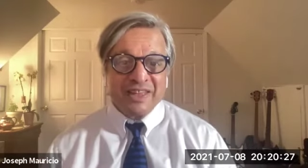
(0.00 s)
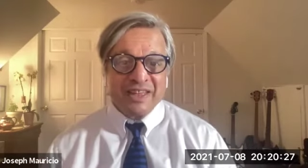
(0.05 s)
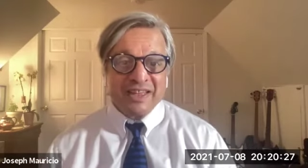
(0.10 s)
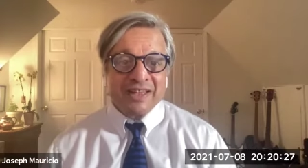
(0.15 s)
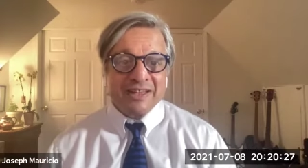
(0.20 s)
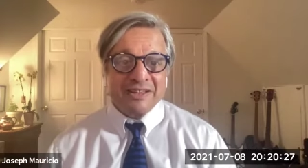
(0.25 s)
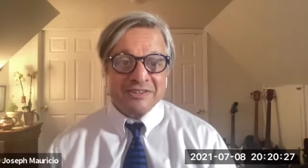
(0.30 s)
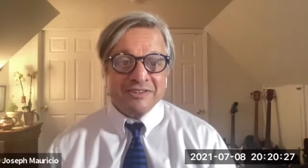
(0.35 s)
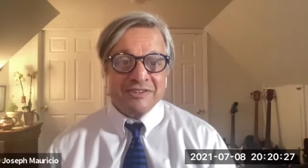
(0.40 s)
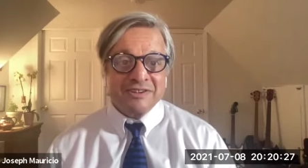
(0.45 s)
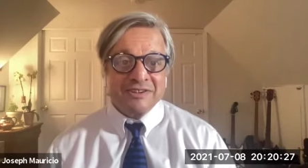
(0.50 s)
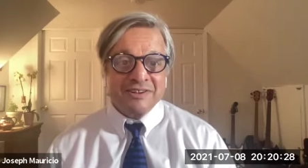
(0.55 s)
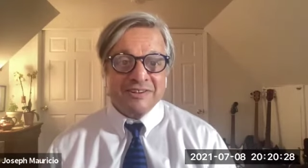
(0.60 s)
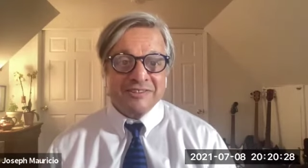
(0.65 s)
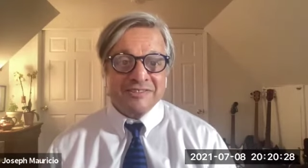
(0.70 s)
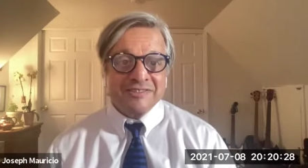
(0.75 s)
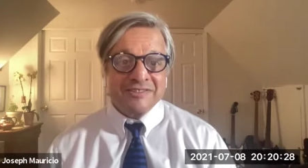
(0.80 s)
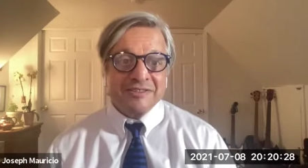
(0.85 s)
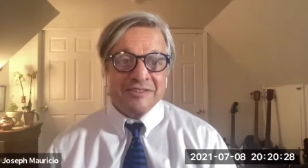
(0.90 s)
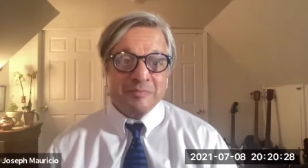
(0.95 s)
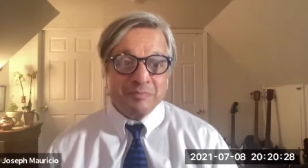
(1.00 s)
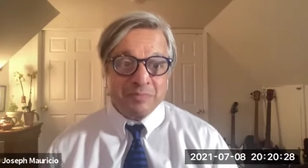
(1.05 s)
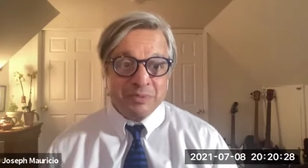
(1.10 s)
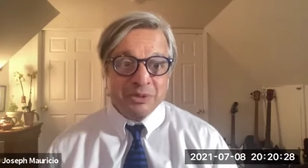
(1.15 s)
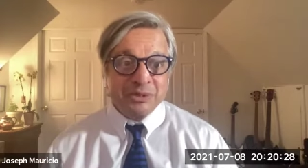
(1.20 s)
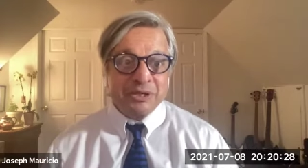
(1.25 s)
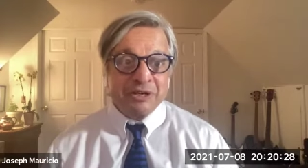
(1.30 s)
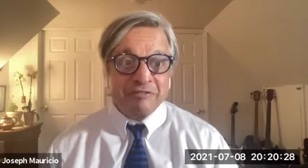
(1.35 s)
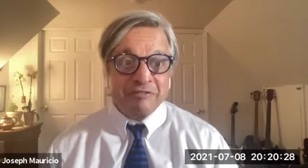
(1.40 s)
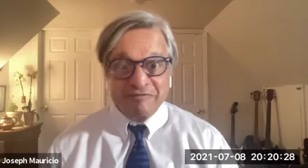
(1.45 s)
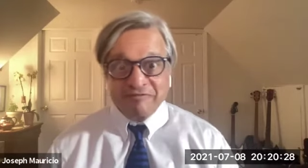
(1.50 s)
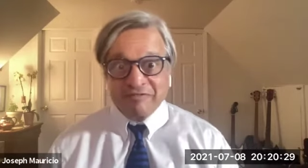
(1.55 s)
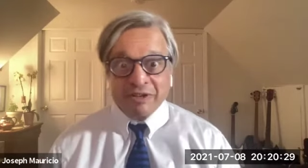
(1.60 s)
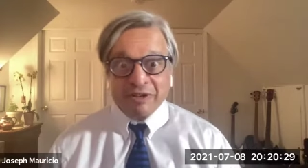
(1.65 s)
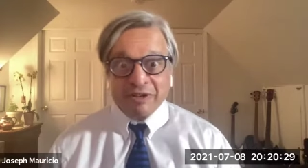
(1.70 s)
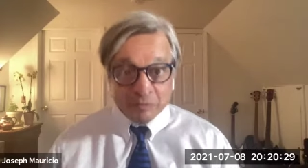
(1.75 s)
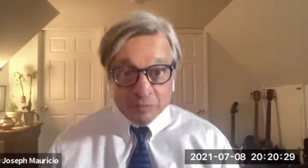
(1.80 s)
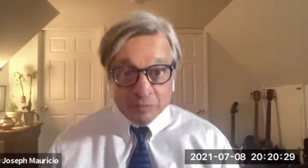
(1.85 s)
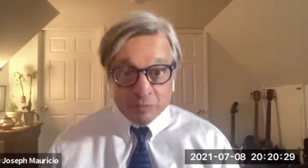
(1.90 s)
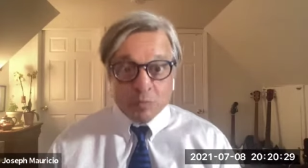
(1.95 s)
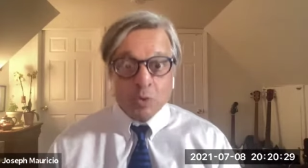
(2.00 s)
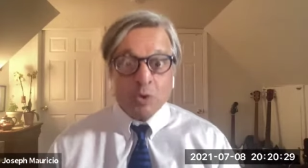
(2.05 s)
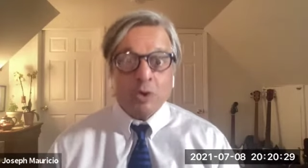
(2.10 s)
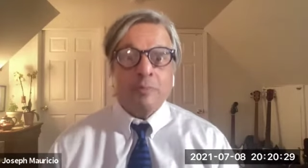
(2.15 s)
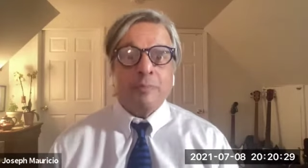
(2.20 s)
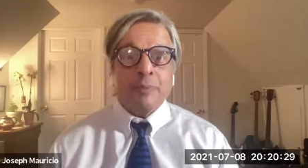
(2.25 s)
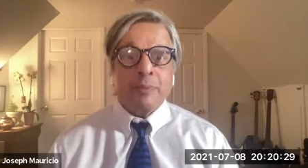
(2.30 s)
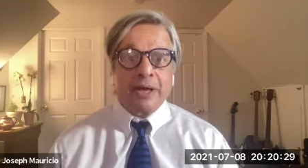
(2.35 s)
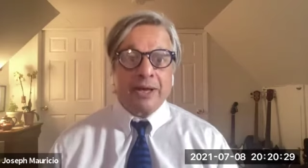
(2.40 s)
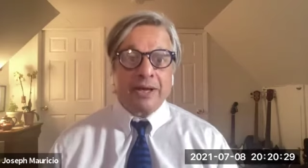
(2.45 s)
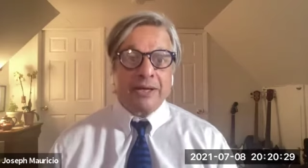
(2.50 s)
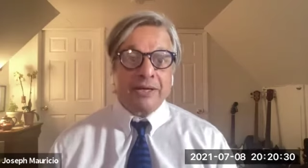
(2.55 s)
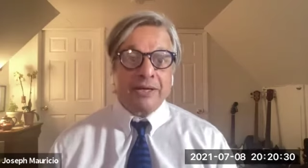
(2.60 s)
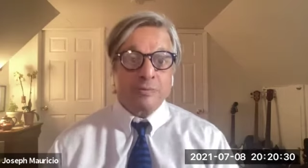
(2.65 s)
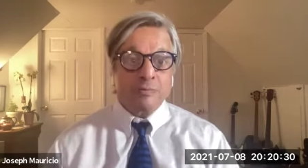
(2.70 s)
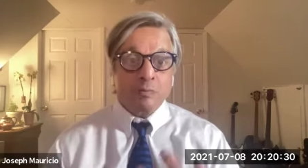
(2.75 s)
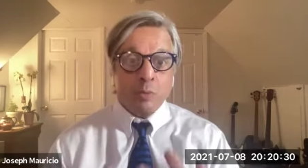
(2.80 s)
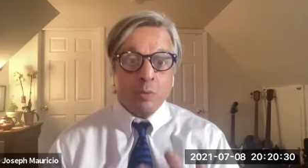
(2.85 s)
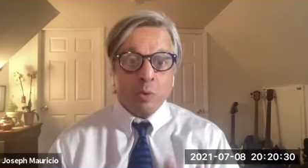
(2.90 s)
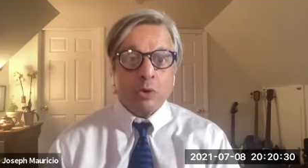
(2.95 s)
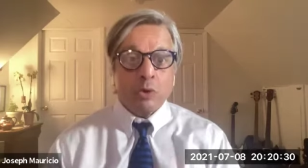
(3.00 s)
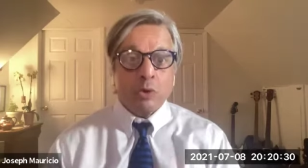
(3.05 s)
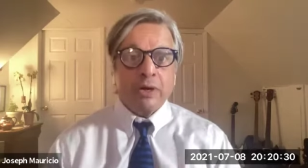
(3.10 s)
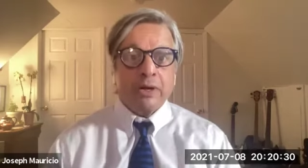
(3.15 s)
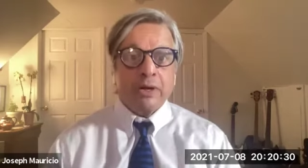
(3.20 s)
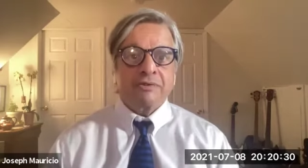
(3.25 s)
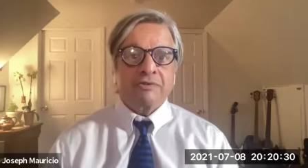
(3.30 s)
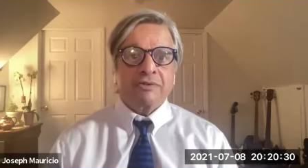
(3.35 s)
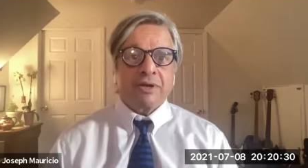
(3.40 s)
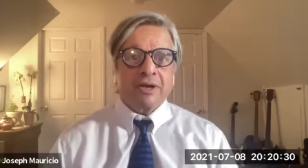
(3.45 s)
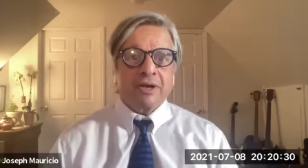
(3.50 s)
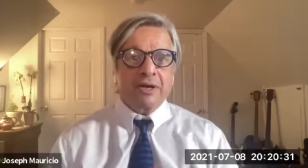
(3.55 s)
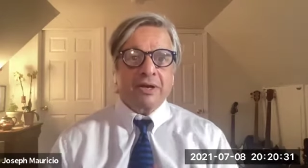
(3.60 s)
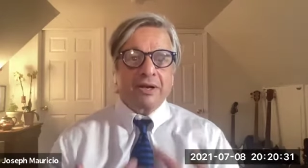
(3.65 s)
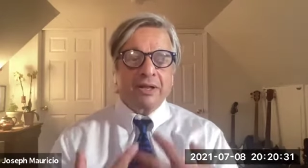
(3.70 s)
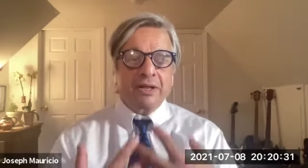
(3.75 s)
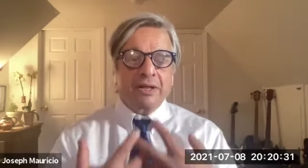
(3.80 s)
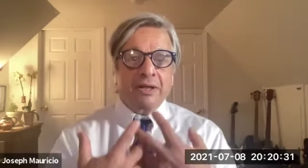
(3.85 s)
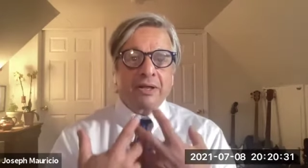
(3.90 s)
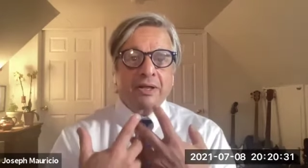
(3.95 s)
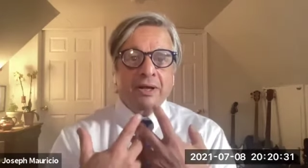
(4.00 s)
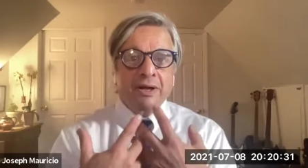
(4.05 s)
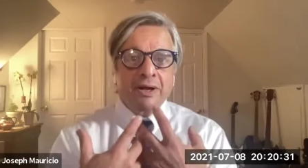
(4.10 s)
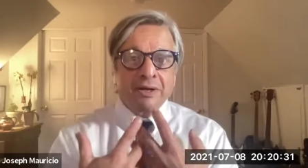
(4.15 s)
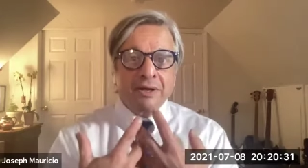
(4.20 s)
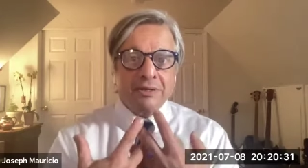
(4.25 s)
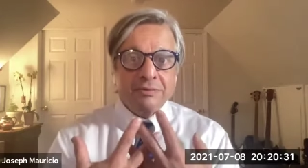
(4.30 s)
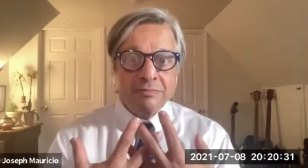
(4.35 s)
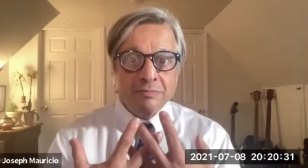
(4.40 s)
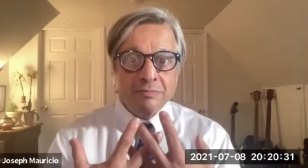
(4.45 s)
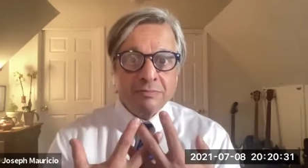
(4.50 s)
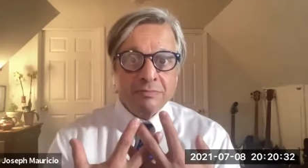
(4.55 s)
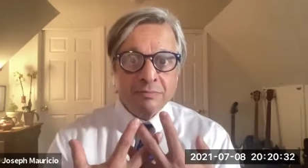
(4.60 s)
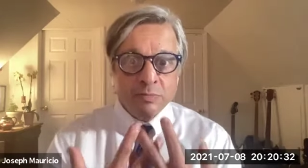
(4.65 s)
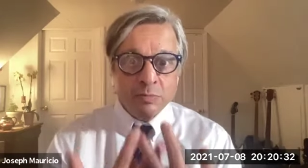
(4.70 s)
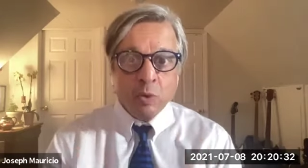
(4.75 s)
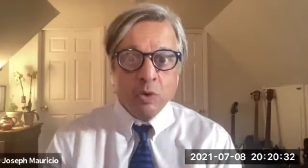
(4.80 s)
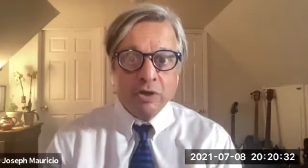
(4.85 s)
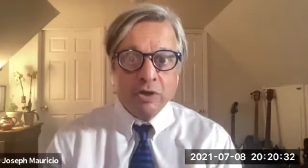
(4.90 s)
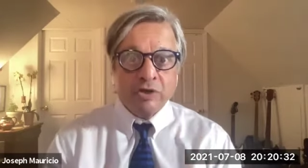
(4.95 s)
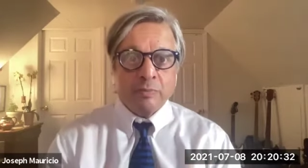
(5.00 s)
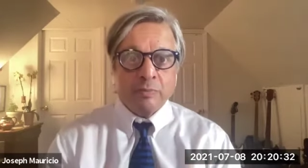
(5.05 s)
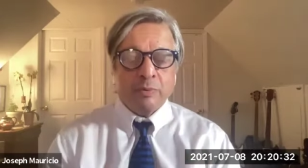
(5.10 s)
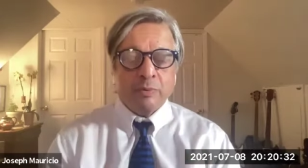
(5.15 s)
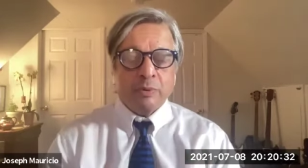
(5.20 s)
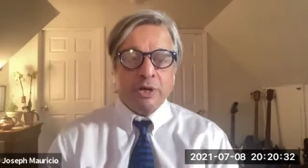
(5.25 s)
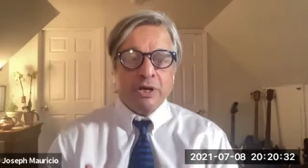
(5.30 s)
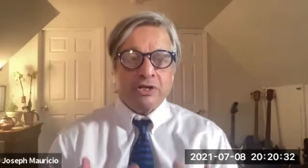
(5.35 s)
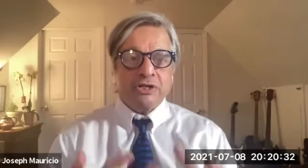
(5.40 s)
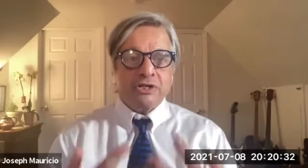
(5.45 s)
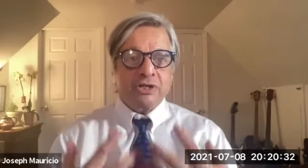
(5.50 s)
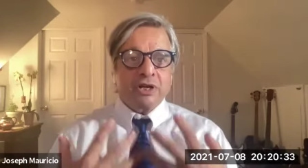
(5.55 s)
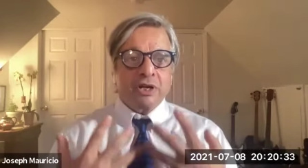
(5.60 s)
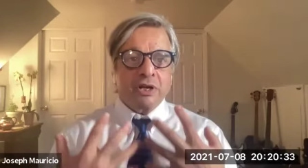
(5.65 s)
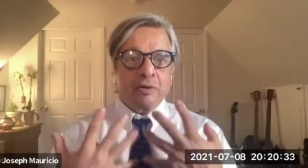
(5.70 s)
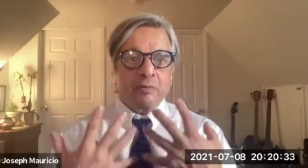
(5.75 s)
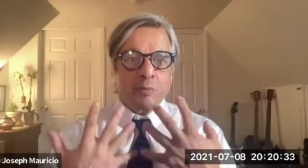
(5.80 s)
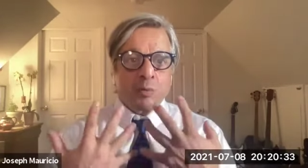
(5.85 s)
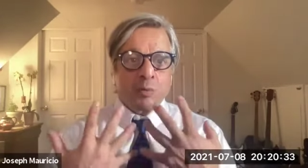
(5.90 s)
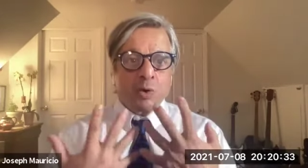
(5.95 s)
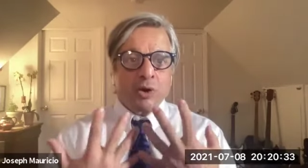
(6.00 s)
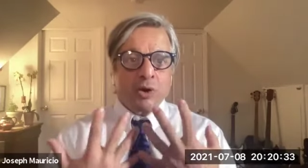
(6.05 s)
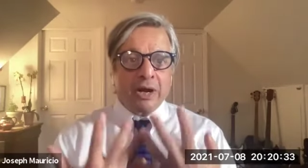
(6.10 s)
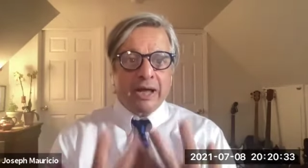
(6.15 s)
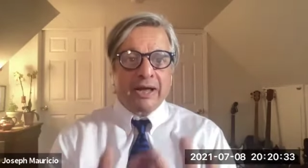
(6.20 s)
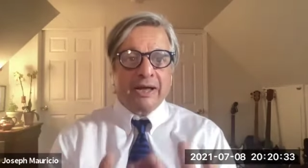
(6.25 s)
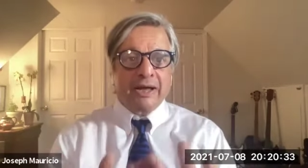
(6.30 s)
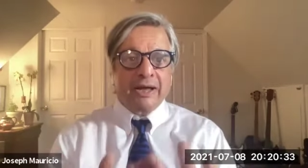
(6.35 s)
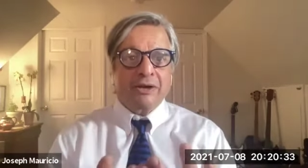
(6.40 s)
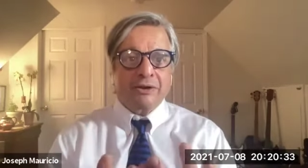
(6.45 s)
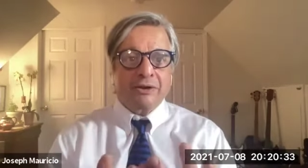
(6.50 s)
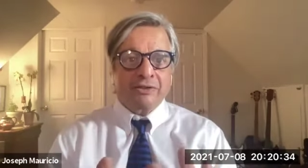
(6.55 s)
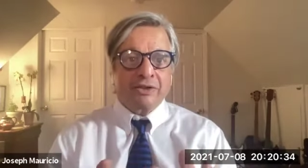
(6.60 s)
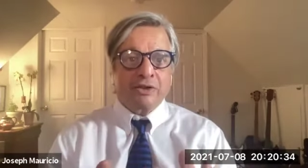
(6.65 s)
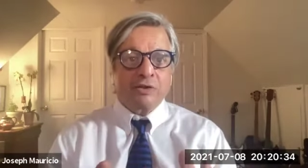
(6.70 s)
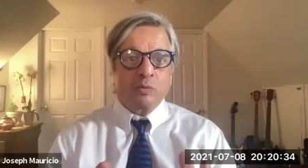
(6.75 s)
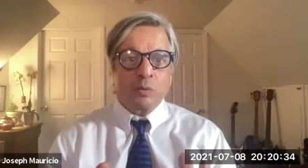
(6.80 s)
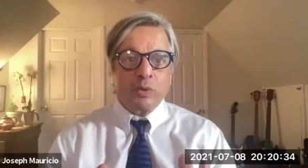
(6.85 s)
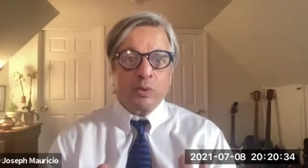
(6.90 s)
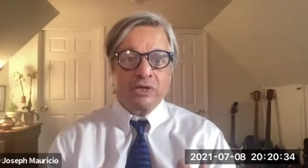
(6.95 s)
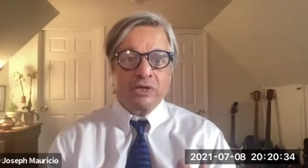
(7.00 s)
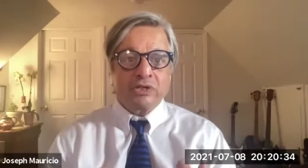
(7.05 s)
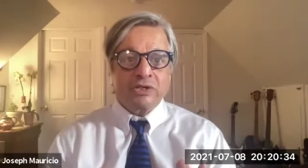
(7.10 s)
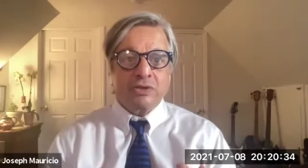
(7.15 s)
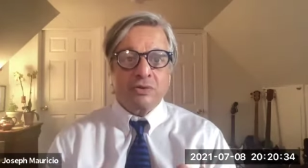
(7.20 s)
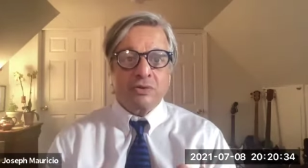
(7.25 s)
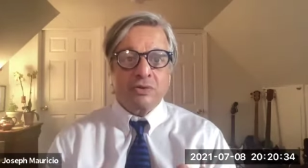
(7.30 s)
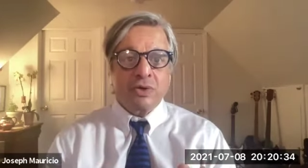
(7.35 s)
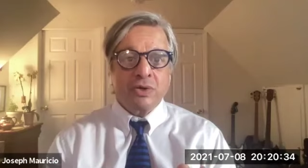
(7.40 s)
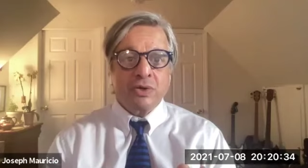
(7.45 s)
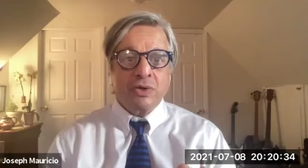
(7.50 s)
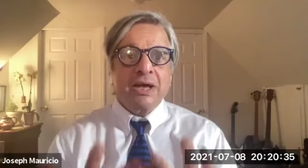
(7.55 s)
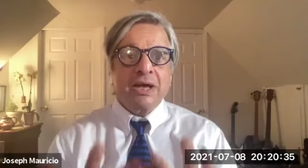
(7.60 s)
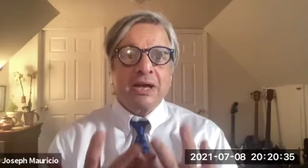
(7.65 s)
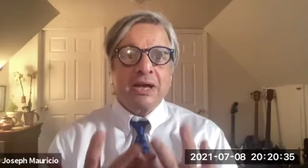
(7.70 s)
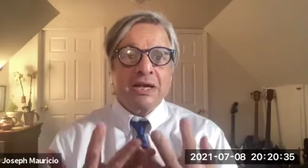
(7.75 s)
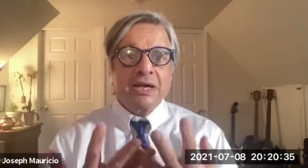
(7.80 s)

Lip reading: The answer is the Buddha felt more pain, more anxiety, more depression, and more anger than we do,